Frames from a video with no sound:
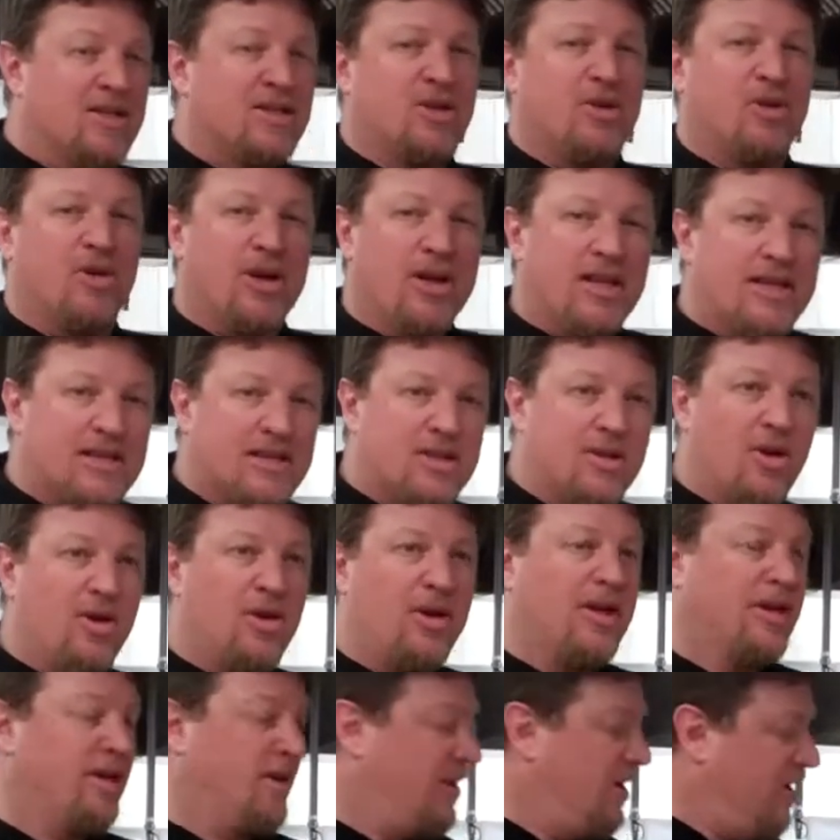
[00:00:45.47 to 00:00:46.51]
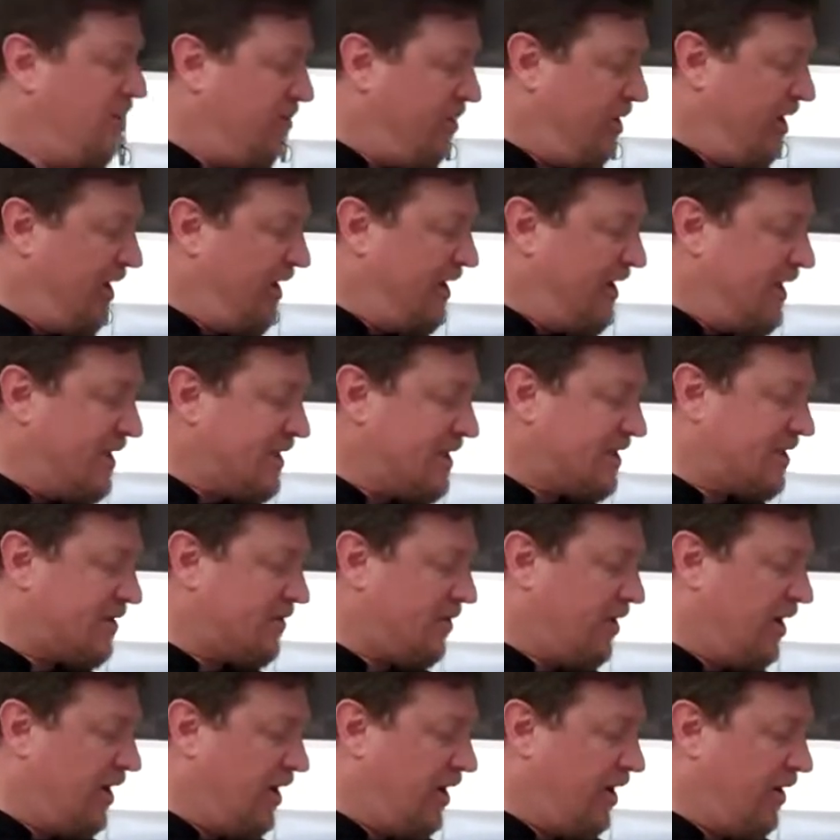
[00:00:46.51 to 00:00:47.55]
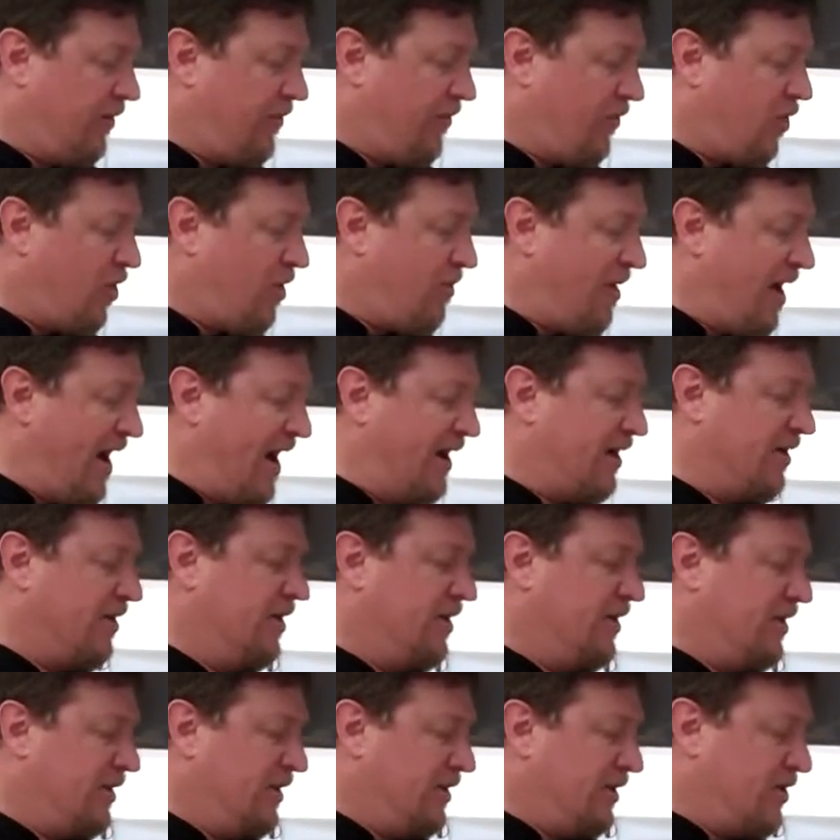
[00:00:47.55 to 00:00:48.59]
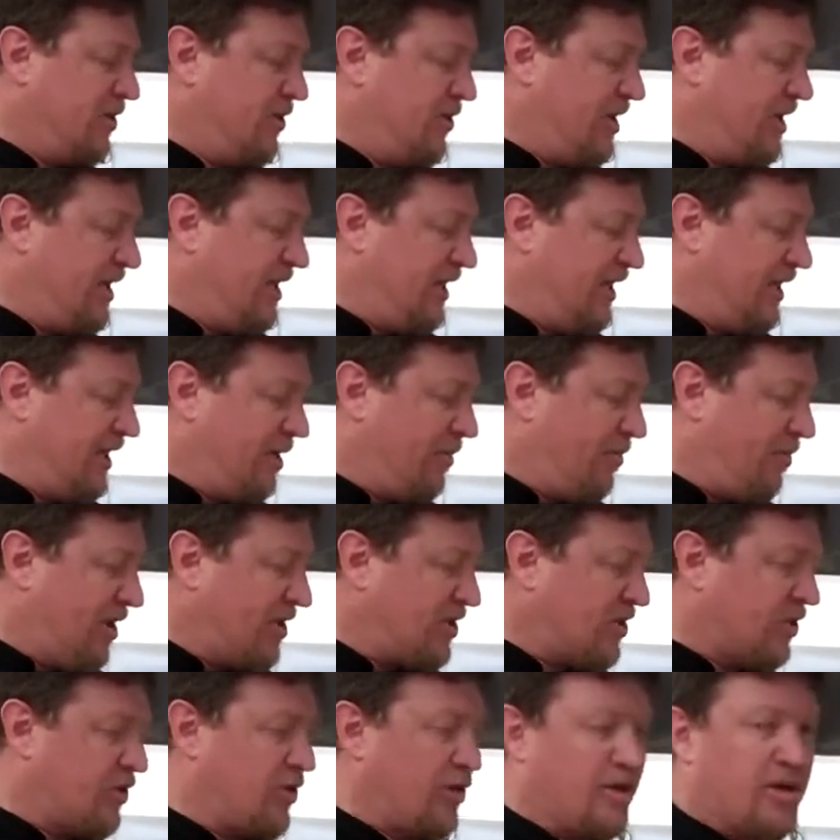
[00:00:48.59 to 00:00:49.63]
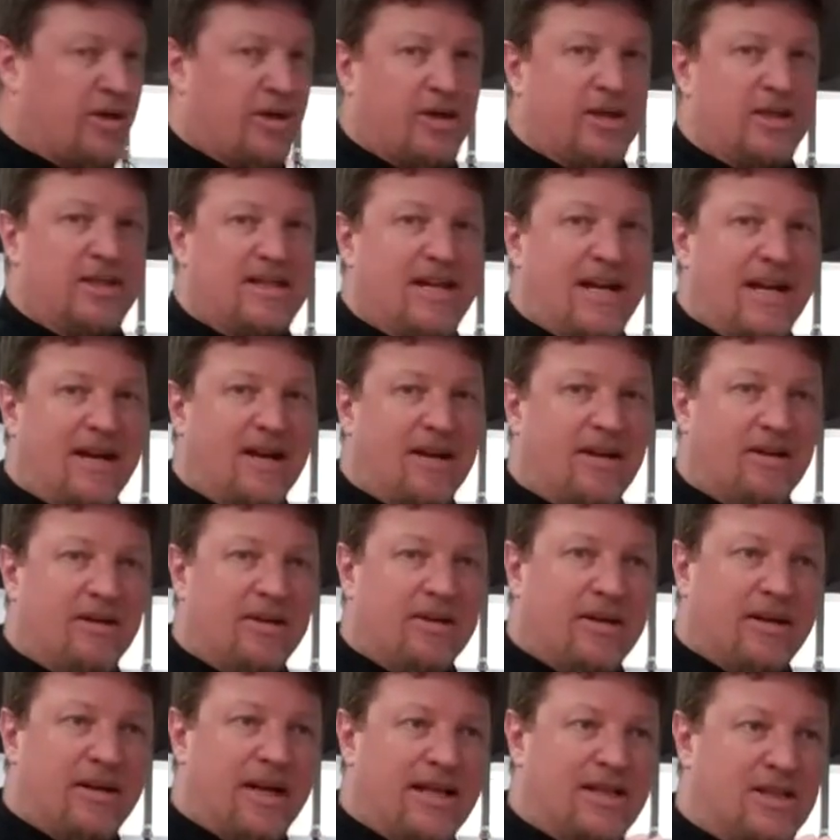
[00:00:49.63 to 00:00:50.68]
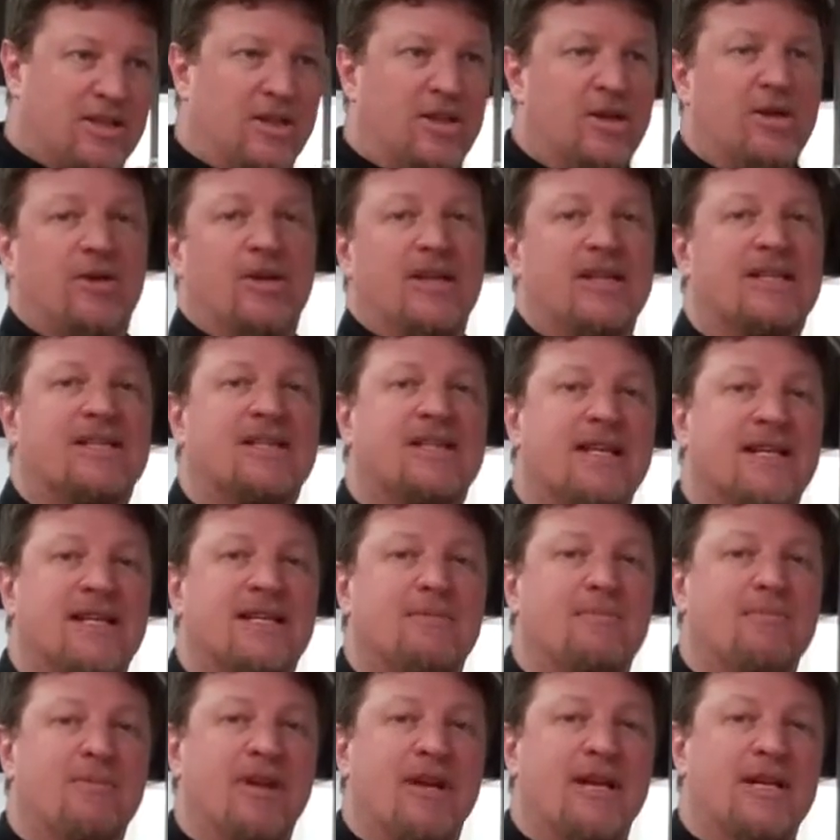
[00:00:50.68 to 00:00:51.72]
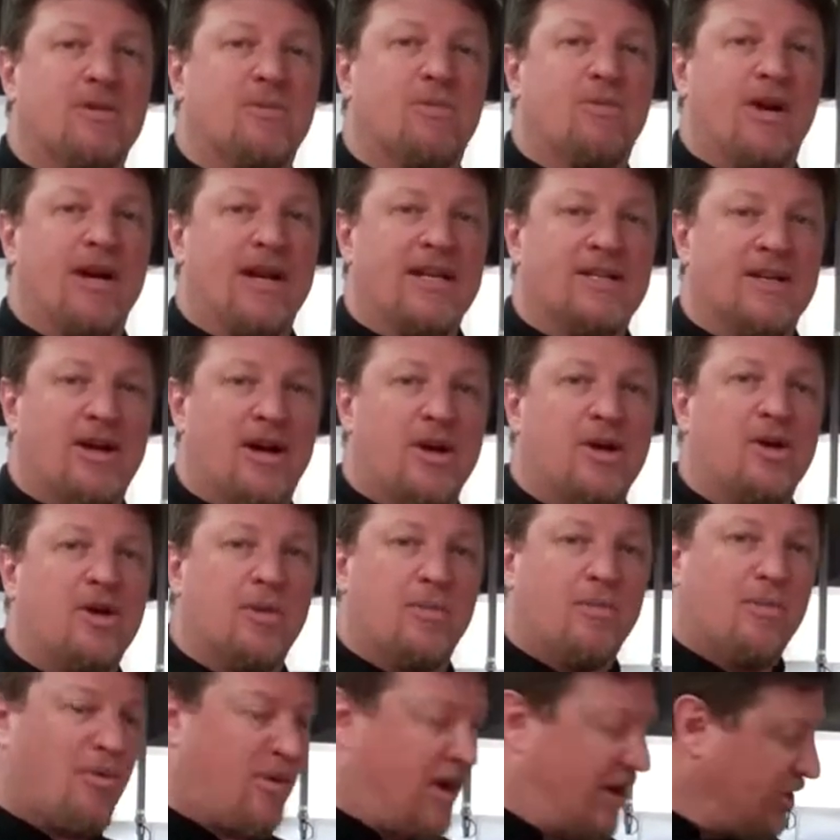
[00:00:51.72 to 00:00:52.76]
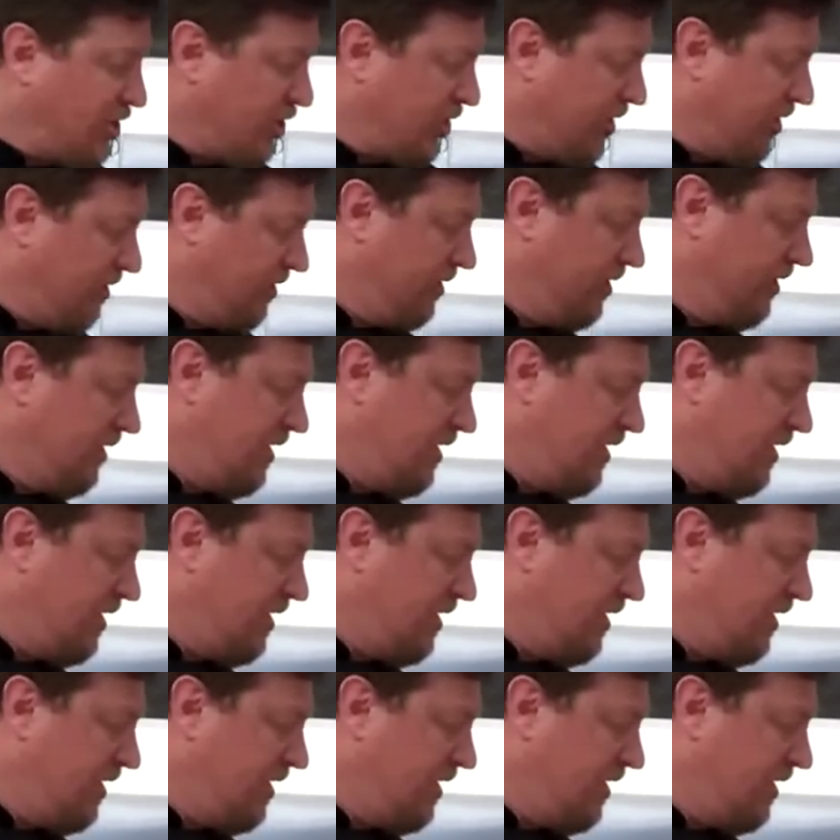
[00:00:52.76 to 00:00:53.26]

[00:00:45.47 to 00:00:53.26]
stirring it slowly. But in this format, doing it in a pressure cooker can take as little as 6 minutes when it's under pressure.